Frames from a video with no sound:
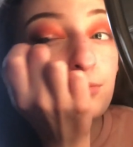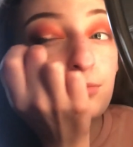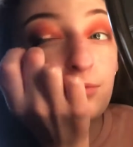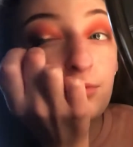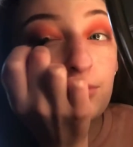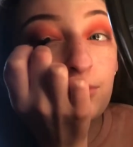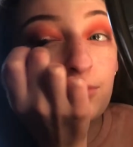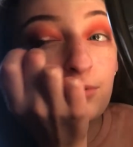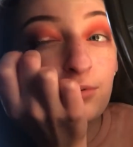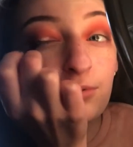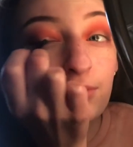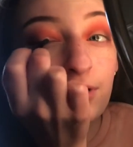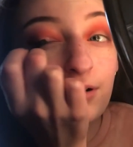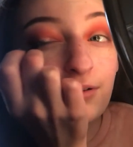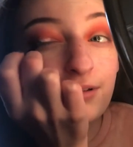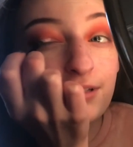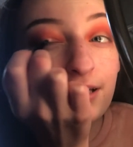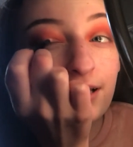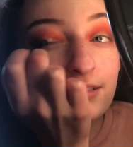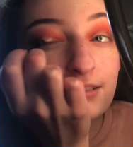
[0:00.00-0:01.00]
Woo,
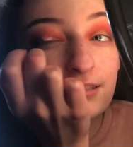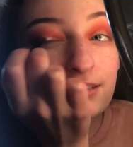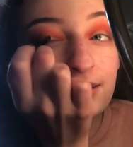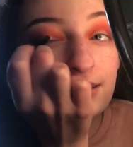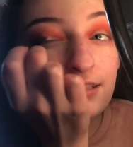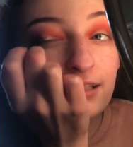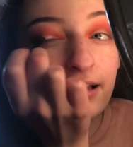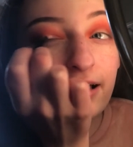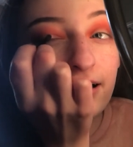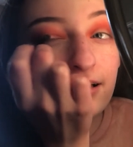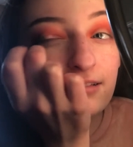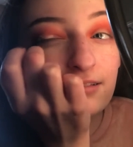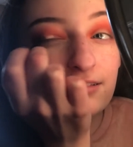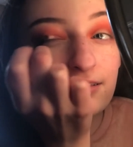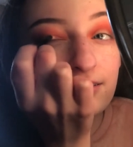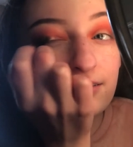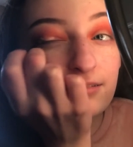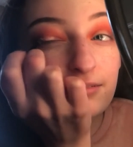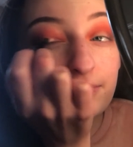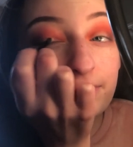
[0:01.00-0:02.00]
oh yeah, you see that?
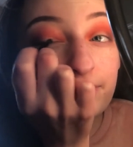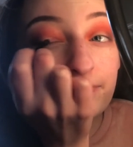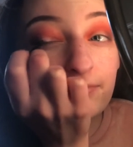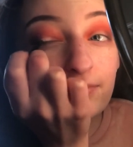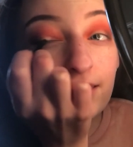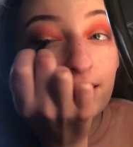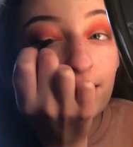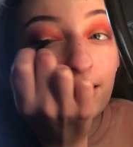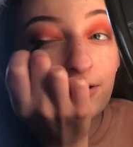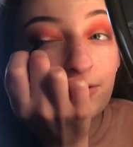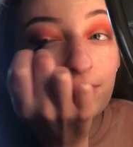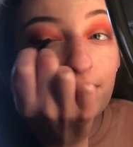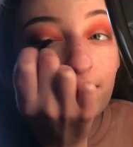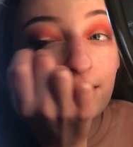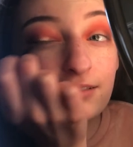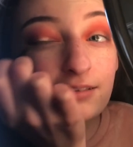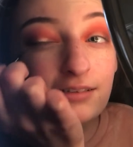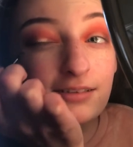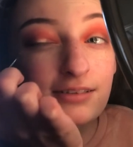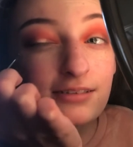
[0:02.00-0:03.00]
Oh
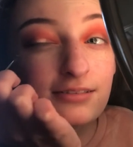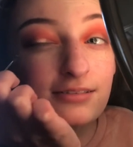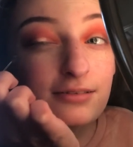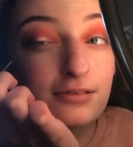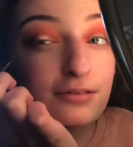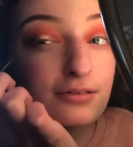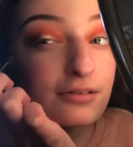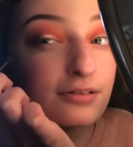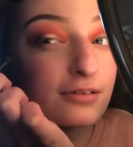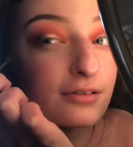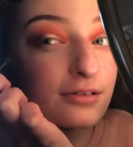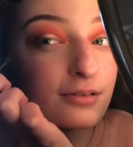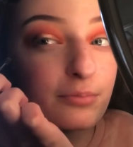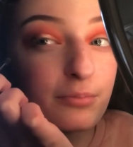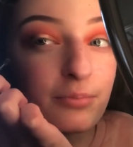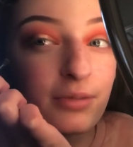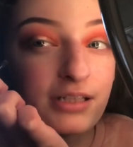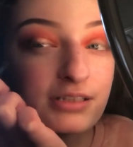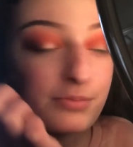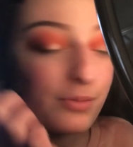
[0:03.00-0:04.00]
yes,
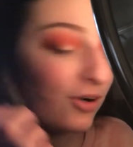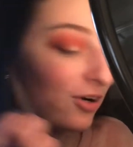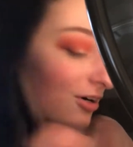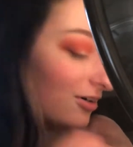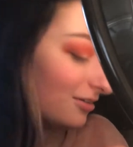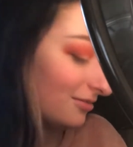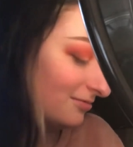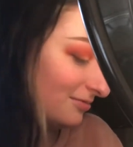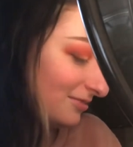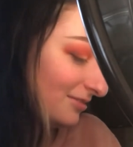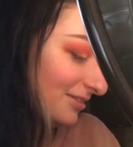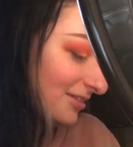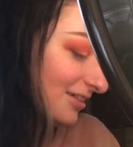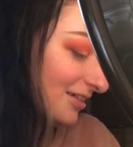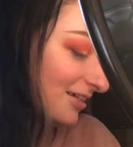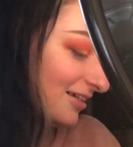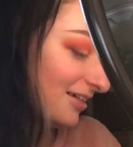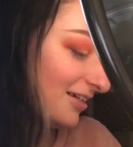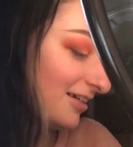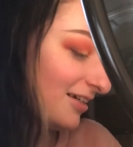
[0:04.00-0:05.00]
best part.
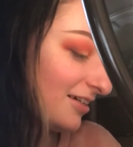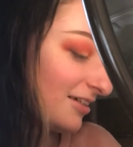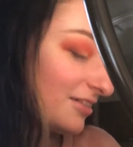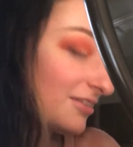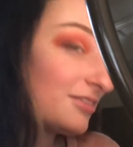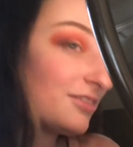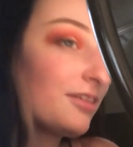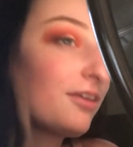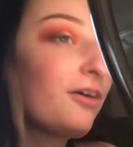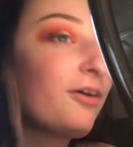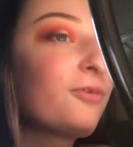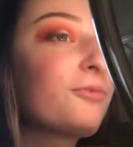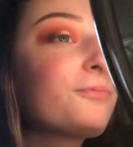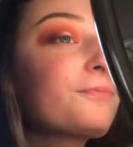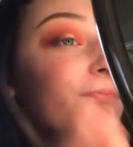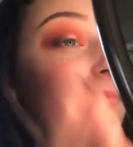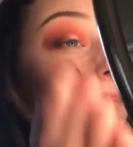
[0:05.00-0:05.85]
So,